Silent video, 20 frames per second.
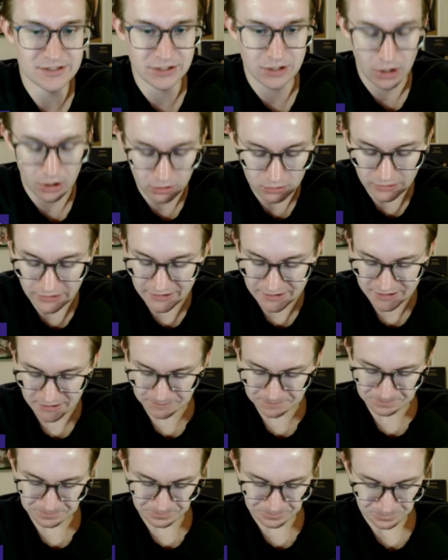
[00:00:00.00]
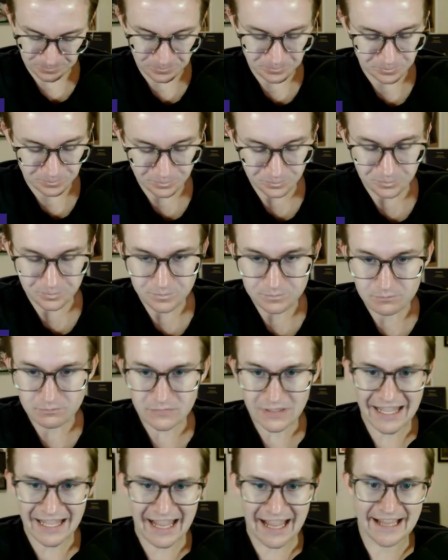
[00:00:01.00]
Garland.
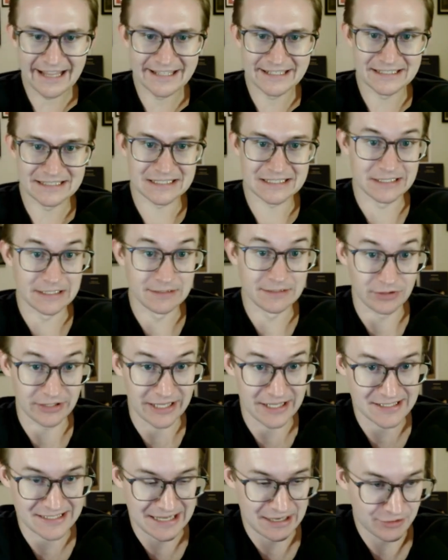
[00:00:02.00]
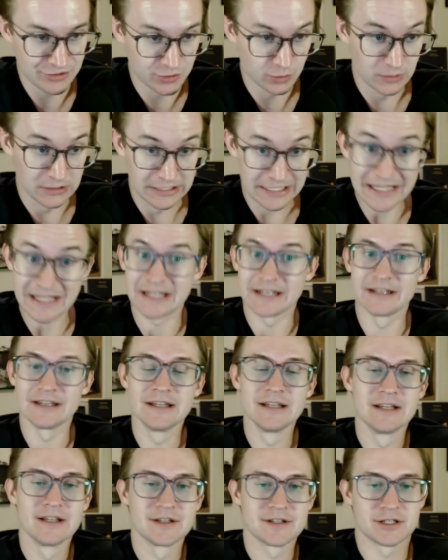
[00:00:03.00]
And Cleveland gets out to a lead.
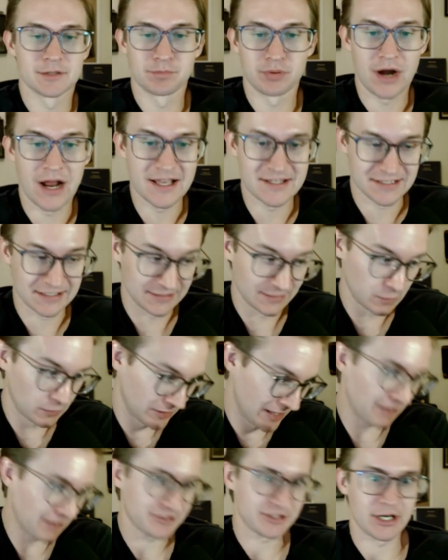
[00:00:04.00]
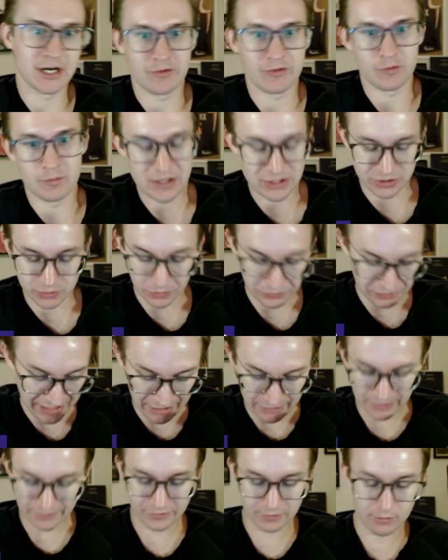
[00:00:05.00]
Surprisingly, without Donovan Mitchell,
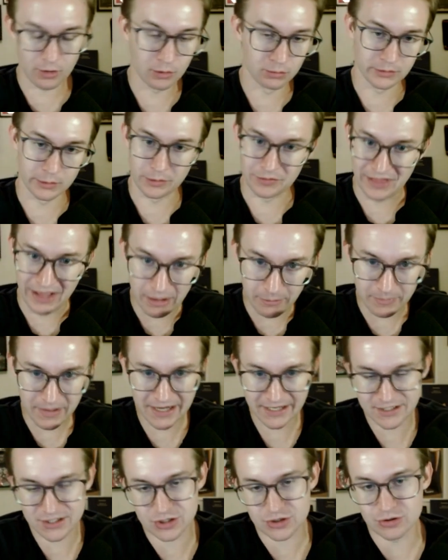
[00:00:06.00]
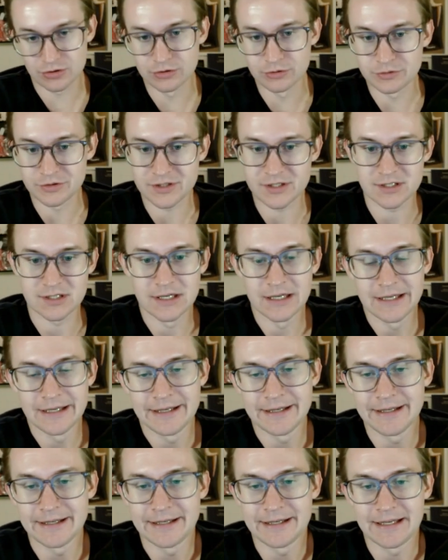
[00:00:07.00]
without Evan Mobley, without Max Strus,
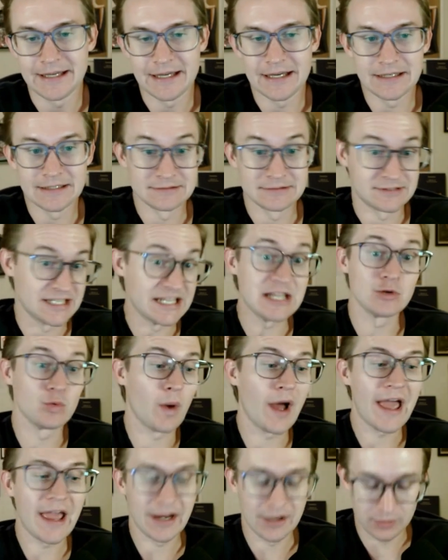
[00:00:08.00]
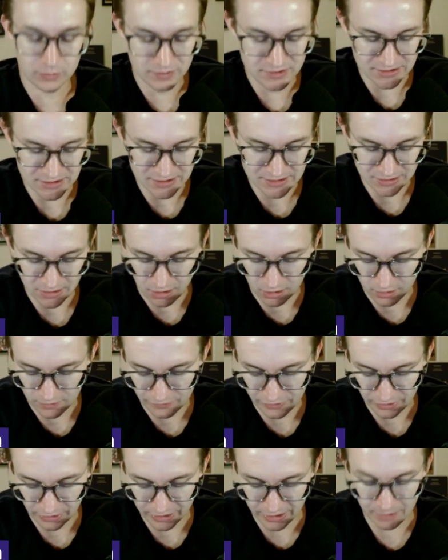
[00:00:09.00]
Dean Wade, who was the star of
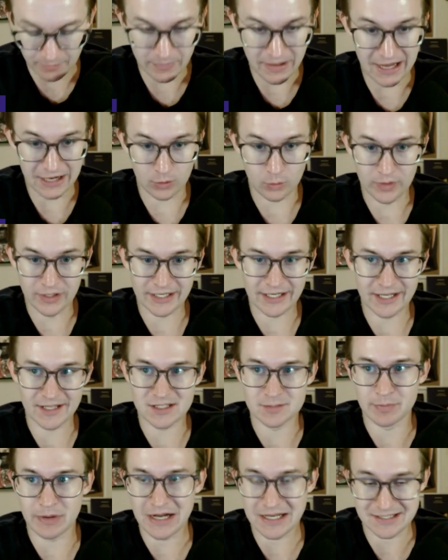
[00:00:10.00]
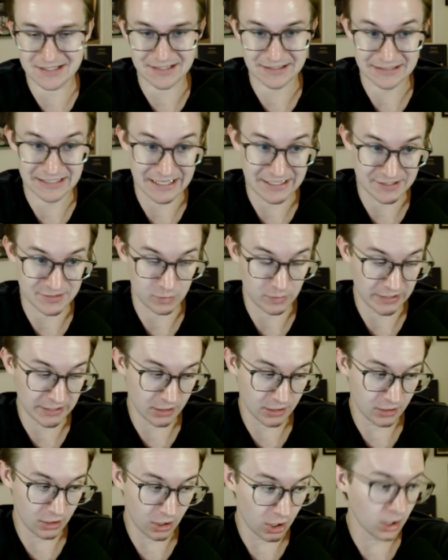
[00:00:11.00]
their comeback win against Boston last week,
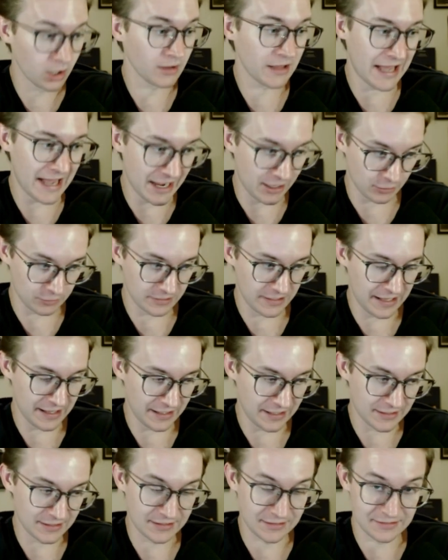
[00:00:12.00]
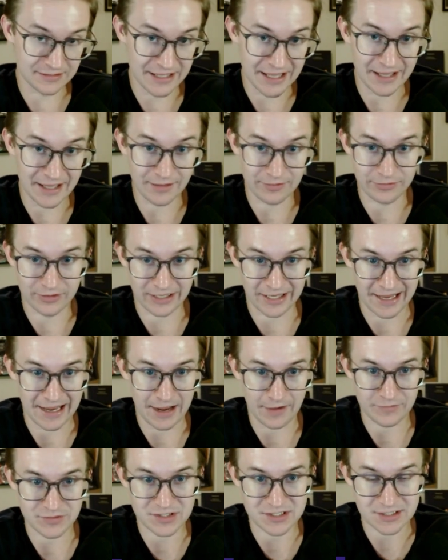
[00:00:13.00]
all out, and yet the
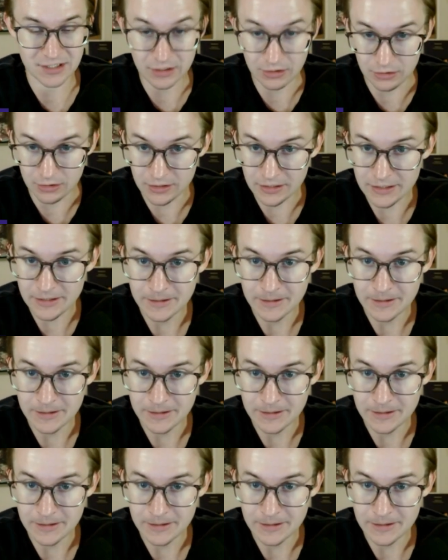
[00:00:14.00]
Cavs still